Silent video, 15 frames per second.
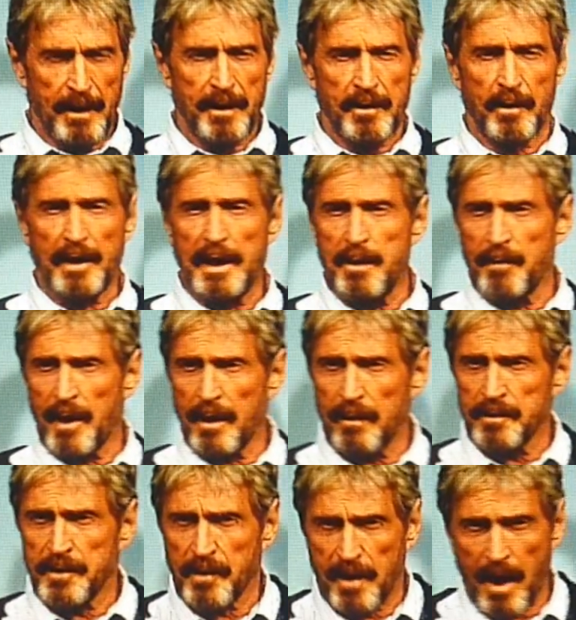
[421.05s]
your
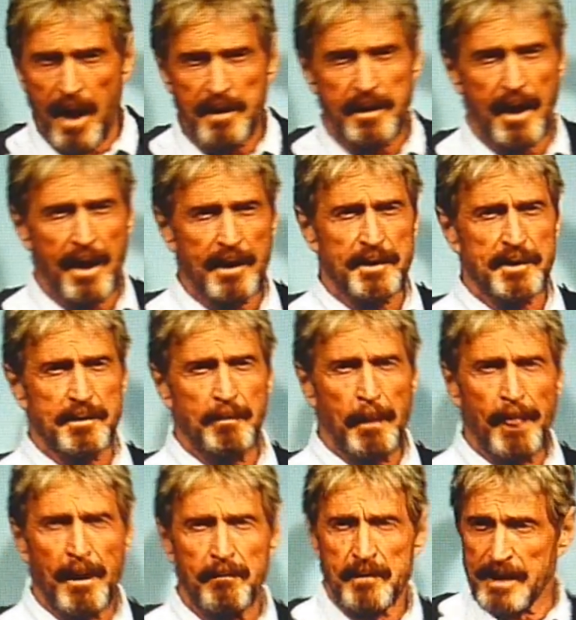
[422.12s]
emails, your contacts,
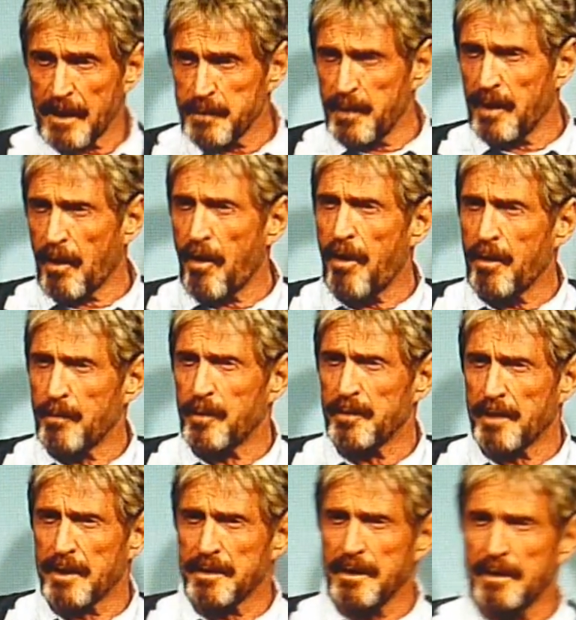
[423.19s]
sounds pretty horrible,
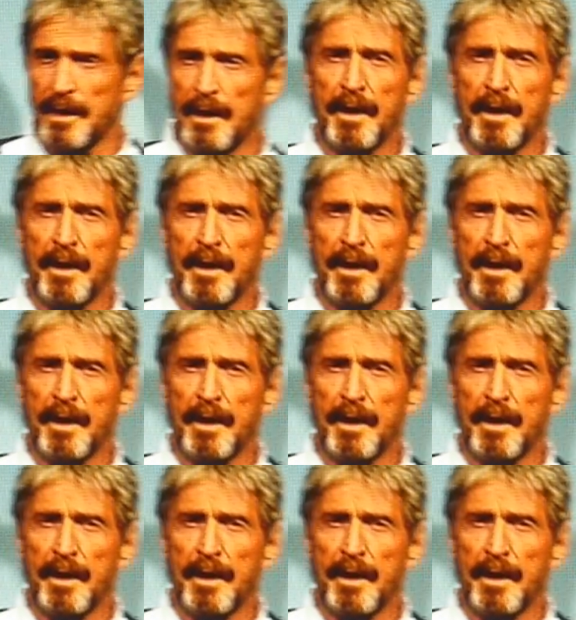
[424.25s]
doesn't it?